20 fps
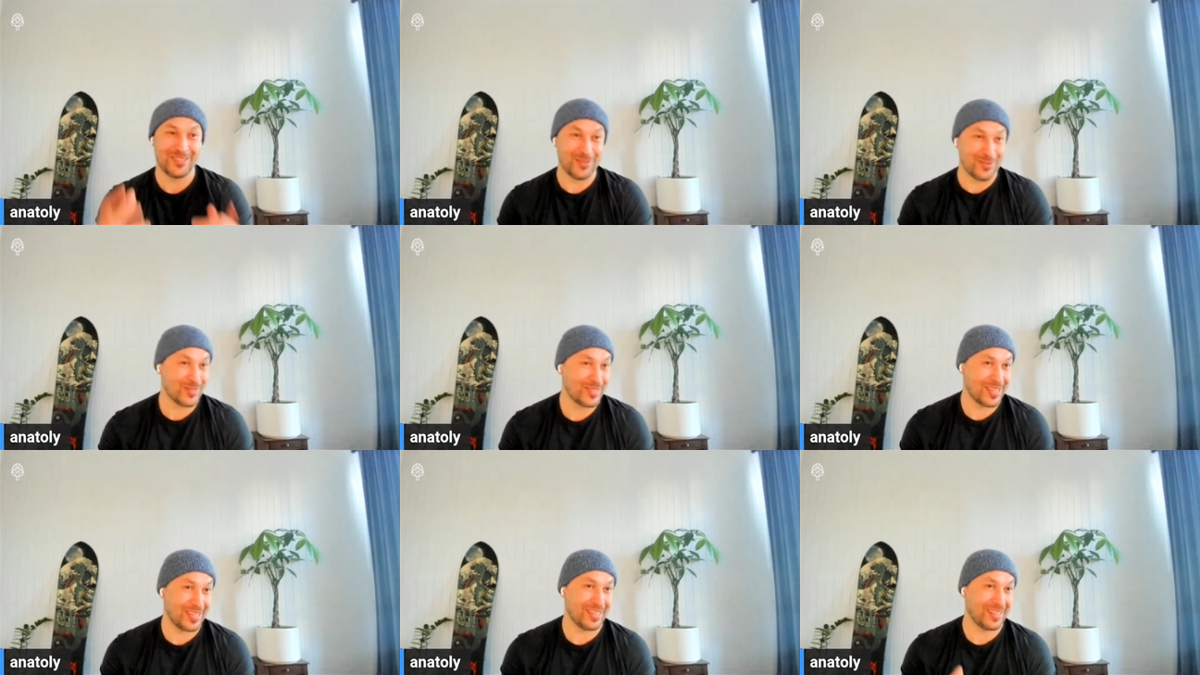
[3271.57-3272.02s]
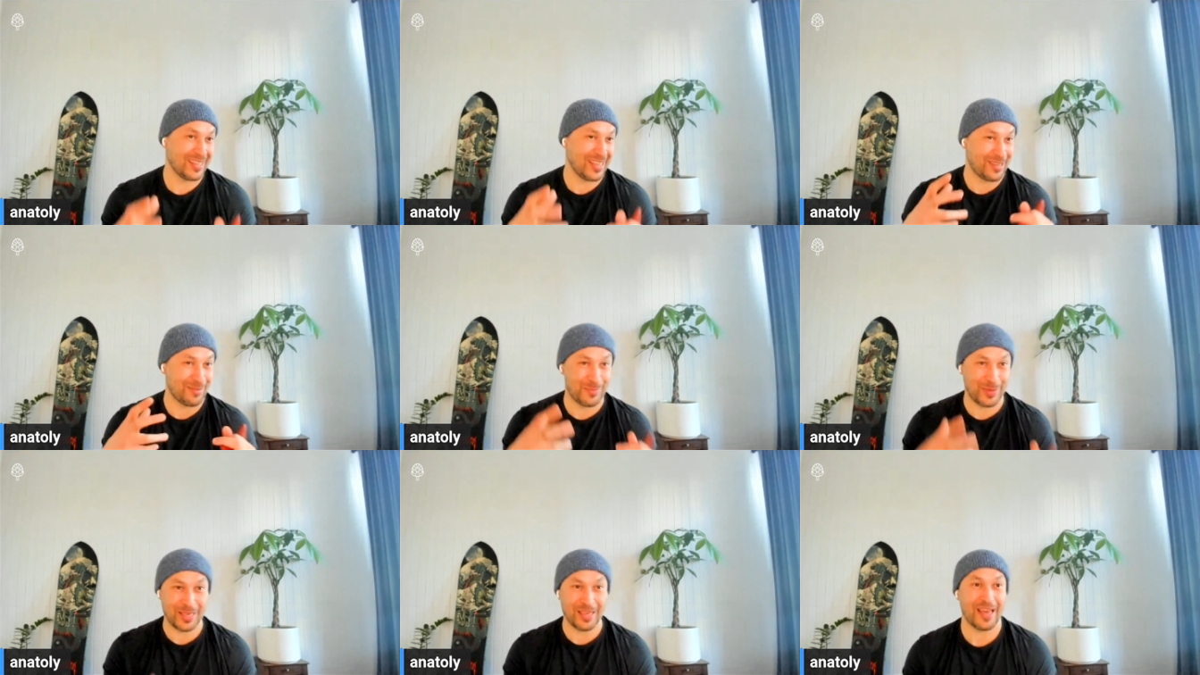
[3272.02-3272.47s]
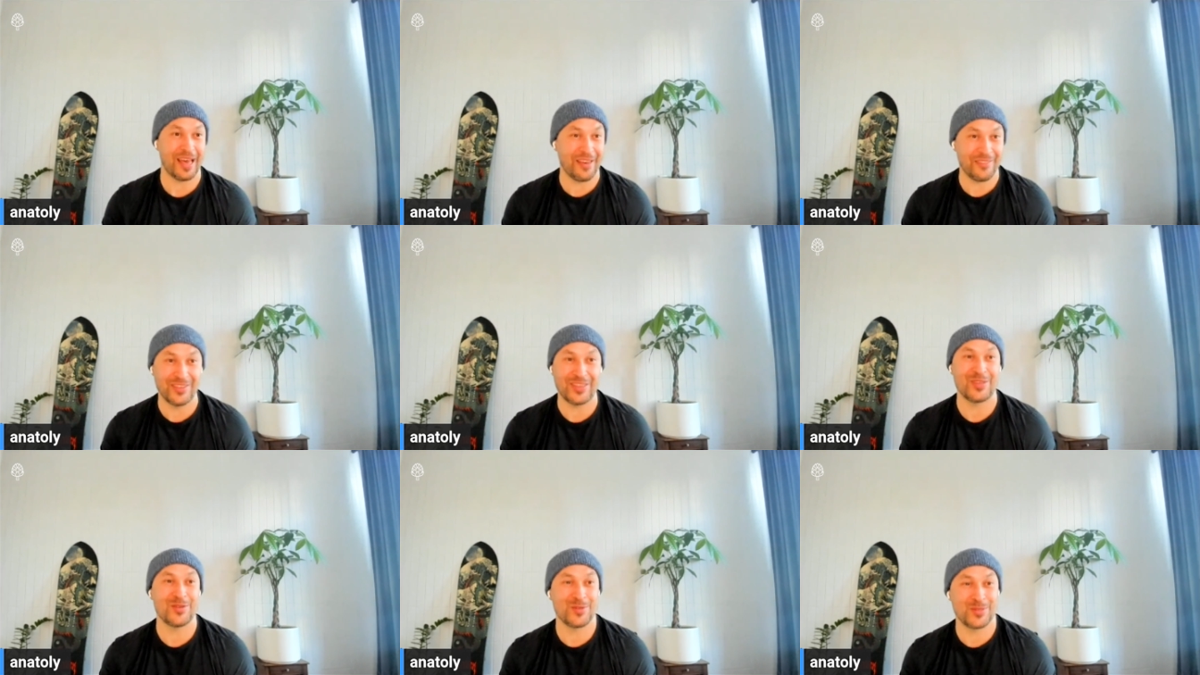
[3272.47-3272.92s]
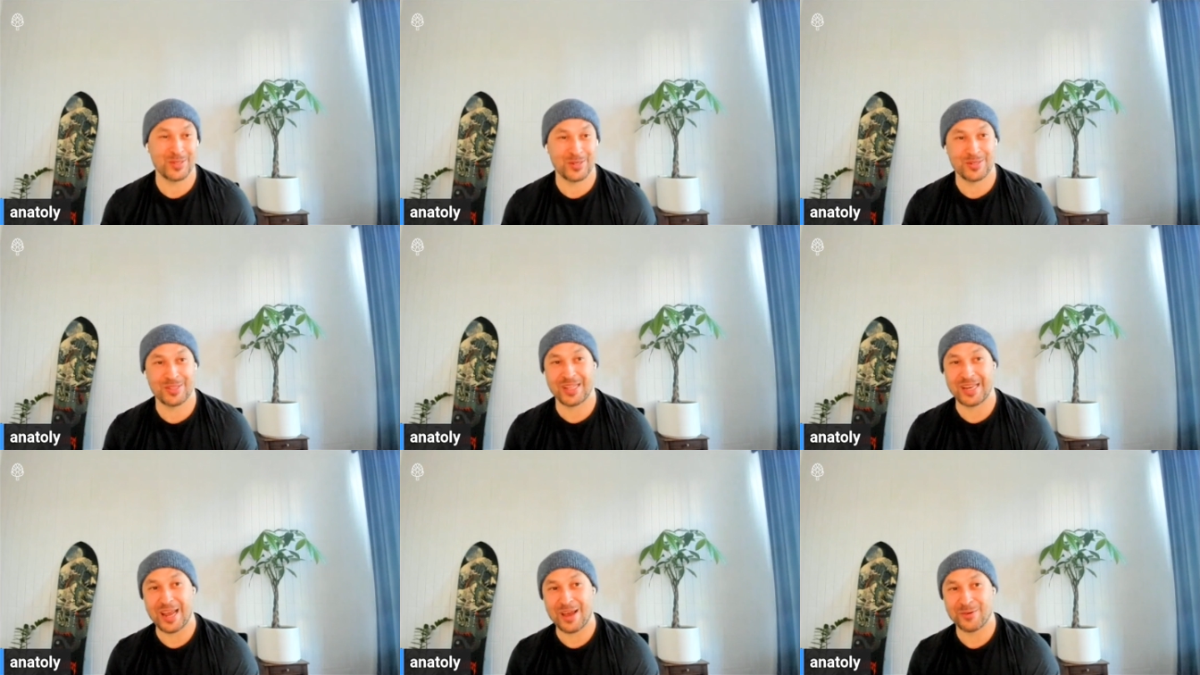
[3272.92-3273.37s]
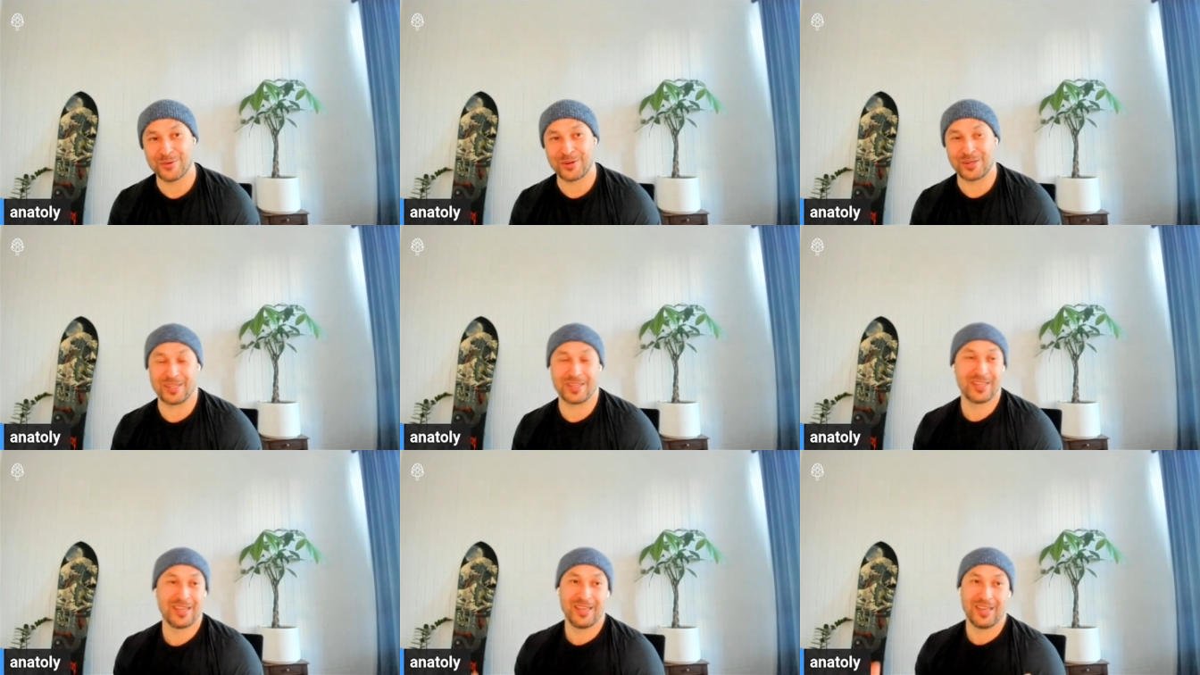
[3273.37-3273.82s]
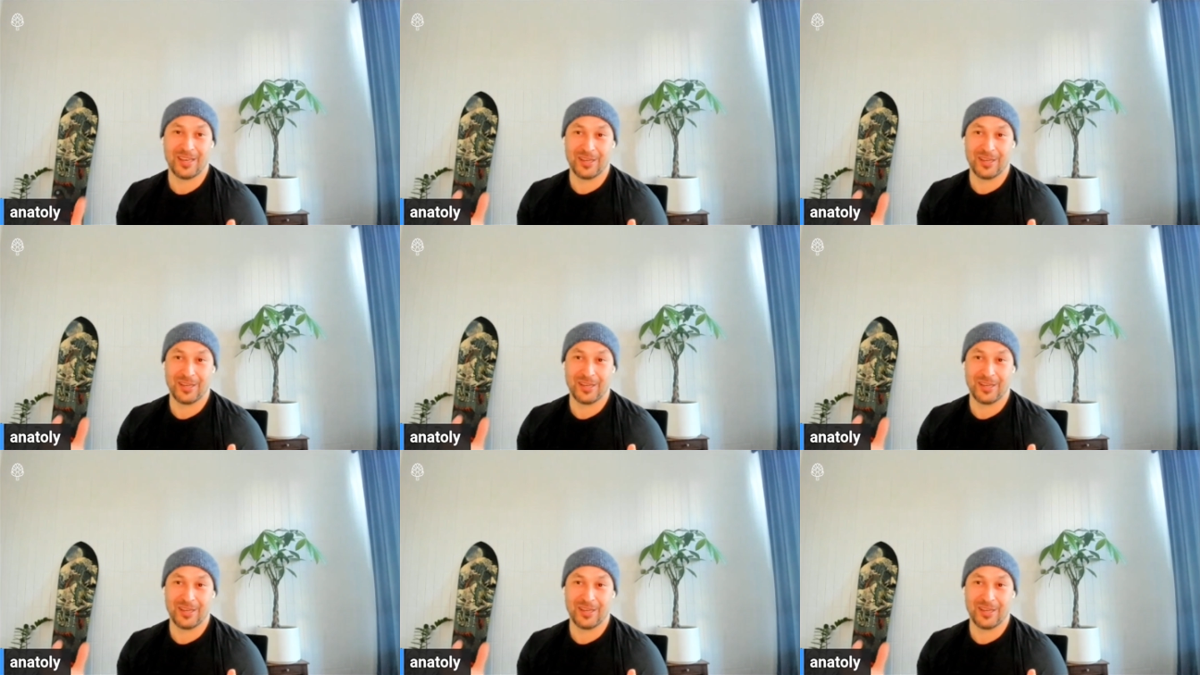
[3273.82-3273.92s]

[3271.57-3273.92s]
use it, like be a heavy user of the network.